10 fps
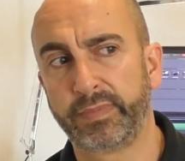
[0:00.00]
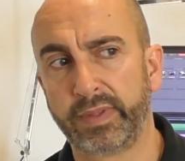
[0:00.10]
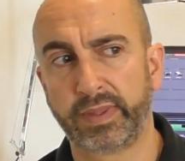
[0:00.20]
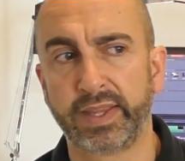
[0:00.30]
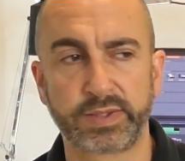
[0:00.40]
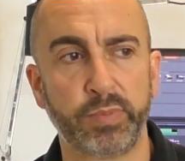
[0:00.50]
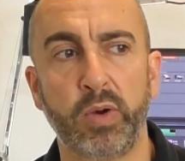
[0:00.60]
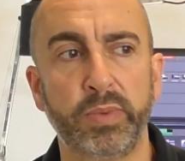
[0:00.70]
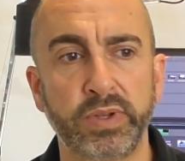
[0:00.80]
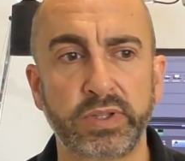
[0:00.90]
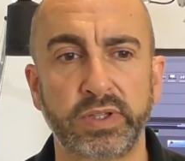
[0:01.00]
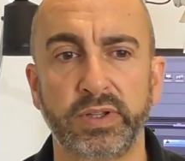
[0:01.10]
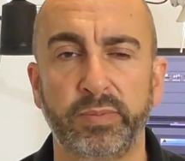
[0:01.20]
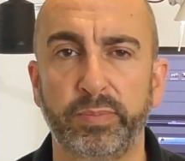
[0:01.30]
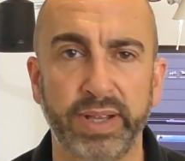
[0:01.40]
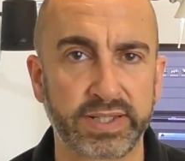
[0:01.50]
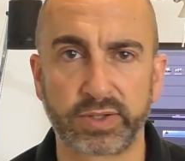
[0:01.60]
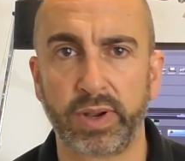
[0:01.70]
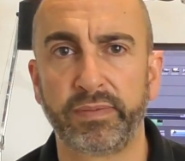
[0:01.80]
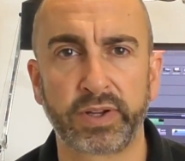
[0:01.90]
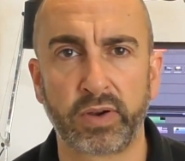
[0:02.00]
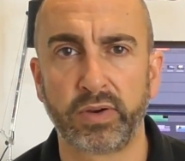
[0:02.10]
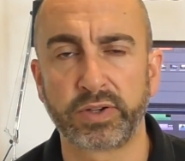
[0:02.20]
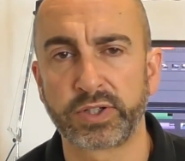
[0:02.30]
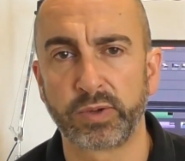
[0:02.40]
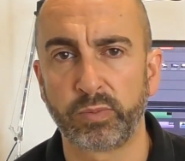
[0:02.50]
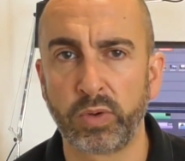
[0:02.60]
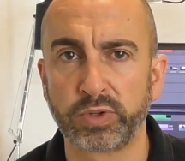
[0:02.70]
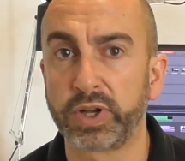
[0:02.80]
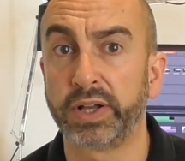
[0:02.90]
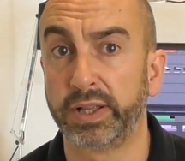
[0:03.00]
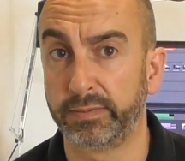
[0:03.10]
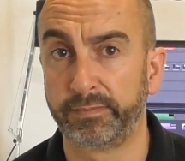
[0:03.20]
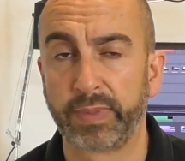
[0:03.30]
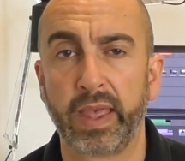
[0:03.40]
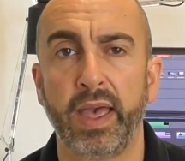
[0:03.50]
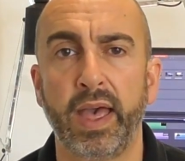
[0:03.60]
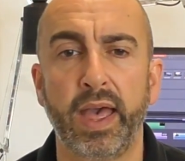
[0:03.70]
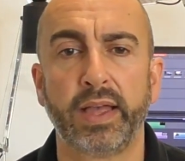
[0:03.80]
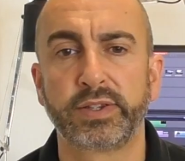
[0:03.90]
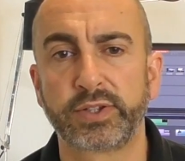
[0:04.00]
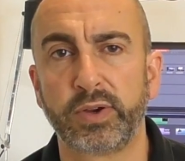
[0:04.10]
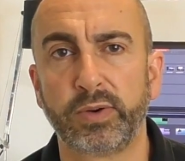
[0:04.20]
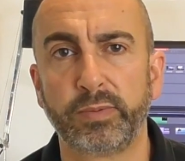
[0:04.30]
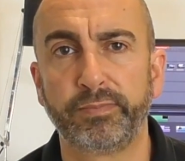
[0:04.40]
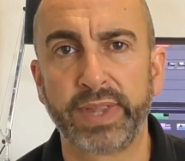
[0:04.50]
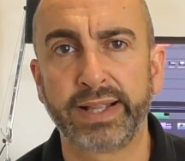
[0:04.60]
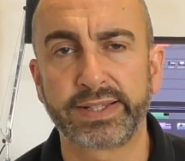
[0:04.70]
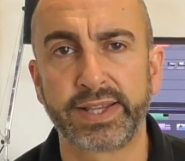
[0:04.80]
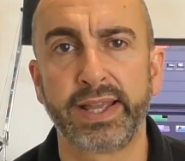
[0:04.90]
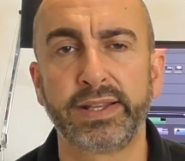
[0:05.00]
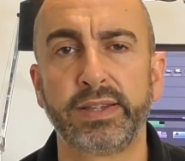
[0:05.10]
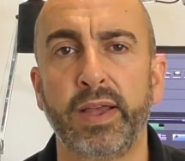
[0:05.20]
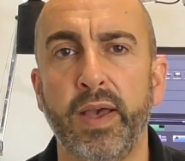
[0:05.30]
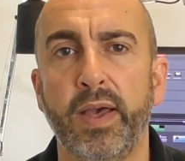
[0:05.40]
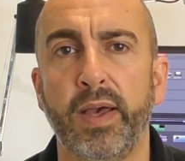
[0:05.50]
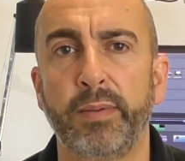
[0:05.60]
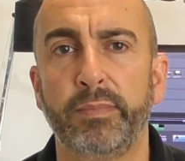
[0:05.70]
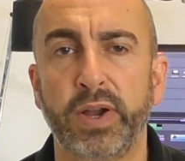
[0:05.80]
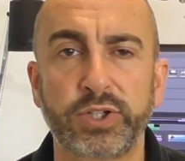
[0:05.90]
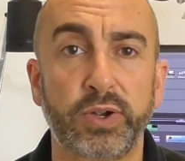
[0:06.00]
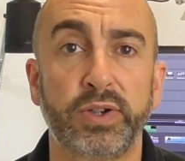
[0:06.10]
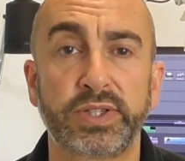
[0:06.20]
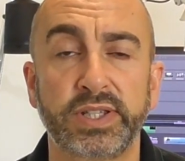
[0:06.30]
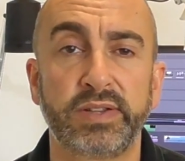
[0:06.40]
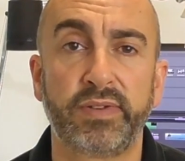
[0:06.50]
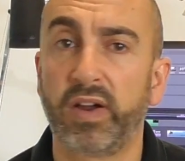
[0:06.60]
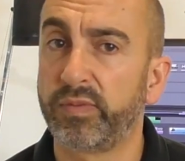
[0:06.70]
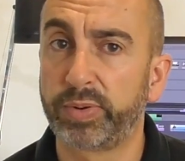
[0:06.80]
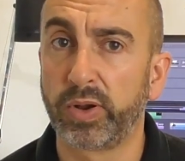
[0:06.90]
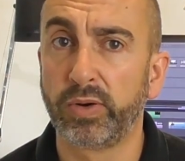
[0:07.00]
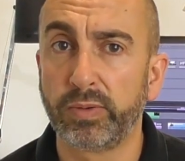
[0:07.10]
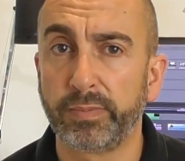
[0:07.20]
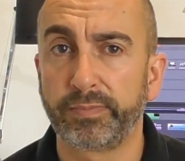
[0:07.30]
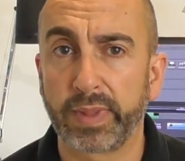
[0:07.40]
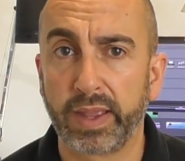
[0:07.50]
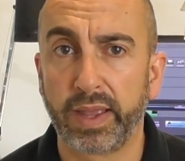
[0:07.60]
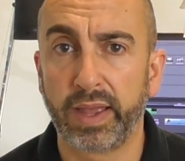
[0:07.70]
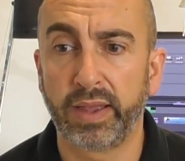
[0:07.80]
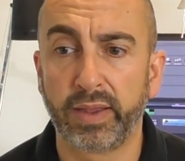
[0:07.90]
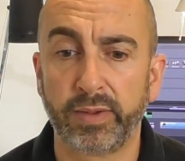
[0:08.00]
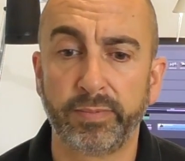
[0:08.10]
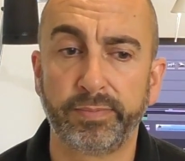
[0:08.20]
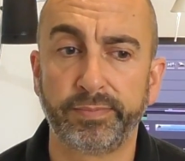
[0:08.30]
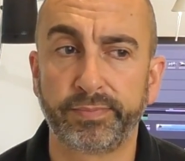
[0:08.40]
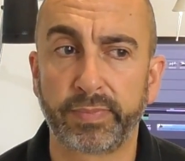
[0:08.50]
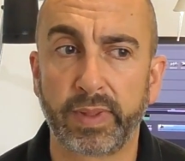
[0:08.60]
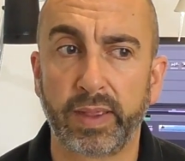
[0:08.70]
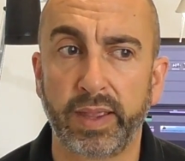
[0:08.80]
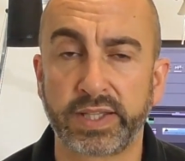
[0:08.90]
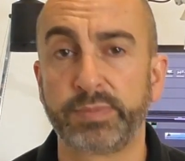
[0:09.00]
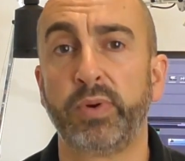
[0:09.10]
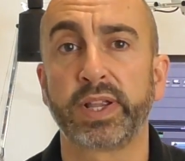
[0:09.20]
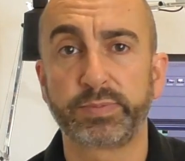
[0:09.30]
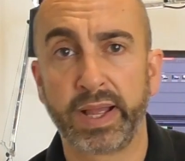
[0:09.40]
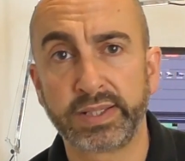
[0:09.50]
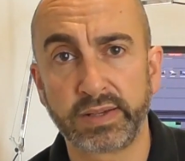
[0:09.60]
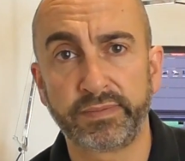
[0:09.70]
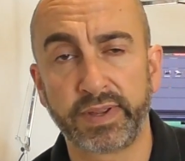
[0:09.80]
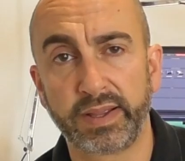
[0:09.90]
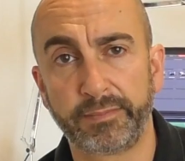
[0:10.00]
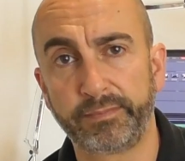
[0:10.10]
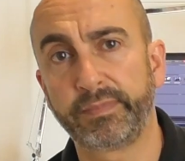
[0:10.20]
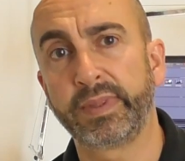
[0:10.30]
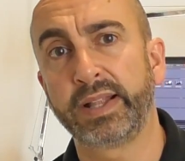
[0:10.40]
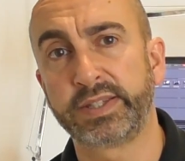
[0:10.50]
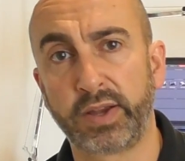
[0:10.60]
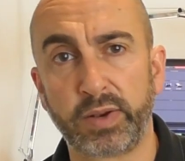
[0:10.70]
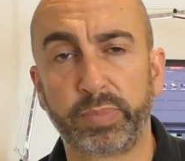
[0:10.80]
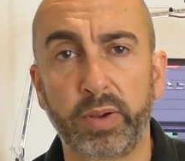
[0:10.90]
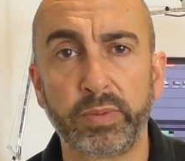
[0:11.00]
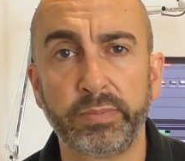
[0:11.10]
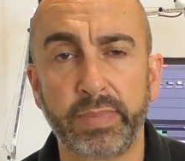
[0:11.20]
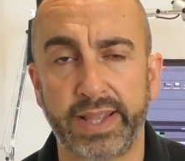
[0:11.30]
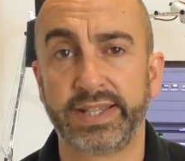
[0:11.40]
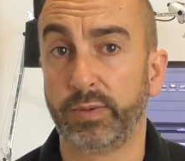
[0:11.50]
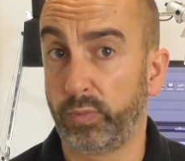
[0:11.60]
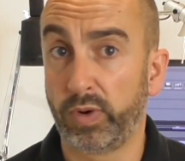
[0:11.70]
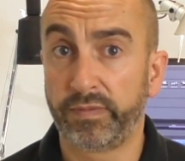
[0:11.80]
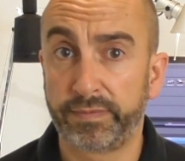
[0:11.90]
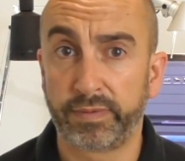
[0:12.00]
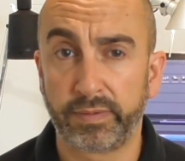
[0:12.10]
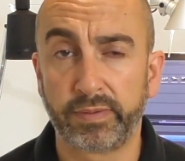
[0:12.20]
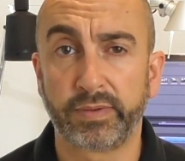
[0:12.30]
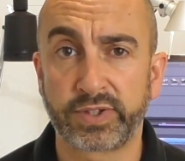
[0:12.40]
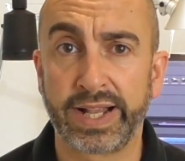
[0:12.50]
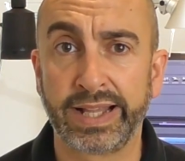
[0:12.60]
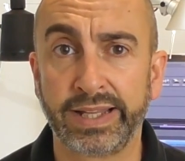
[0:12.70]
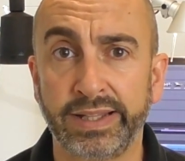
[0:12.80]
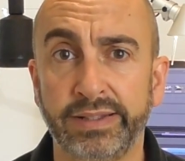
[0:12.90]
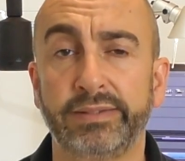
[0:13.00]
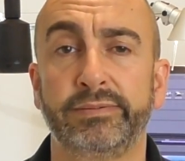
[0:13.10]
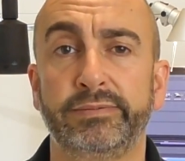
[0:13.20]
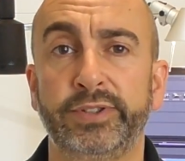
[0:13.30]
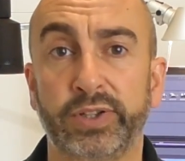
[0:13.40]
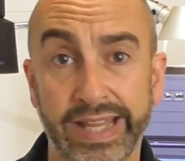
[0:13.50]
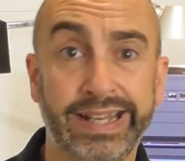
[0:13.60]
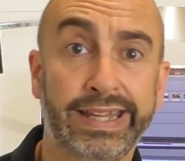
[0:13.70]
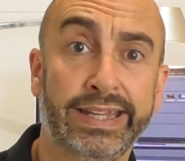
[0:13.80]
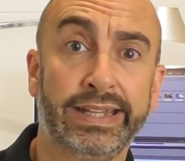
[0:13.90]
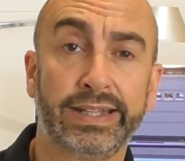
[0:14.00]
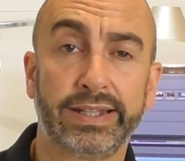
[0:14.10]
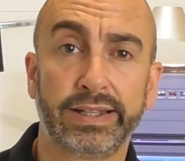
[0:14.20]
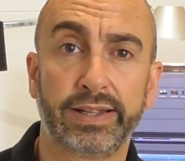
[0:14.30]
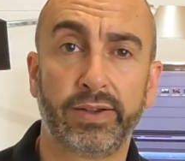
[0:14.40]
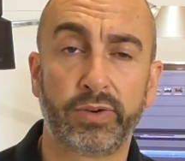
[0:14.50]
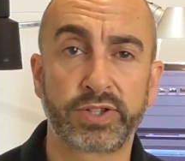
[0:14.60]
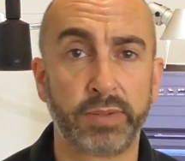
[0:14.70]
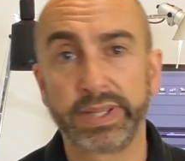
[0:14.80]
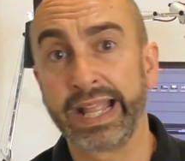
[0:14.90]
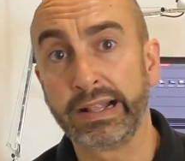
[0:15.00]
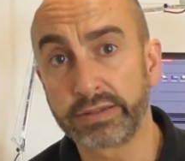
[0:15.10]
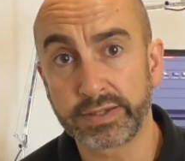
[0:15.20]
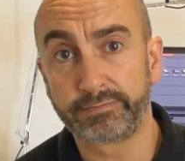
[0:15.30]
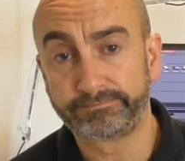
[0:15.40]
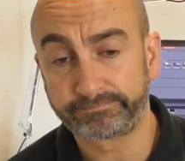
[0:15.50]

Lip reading: this moment your best graphic cards won't cut it. So that said, my choice is the VIVE Pro. It's more expensive, that's the other problem. Is it worth selling your kidney or something else?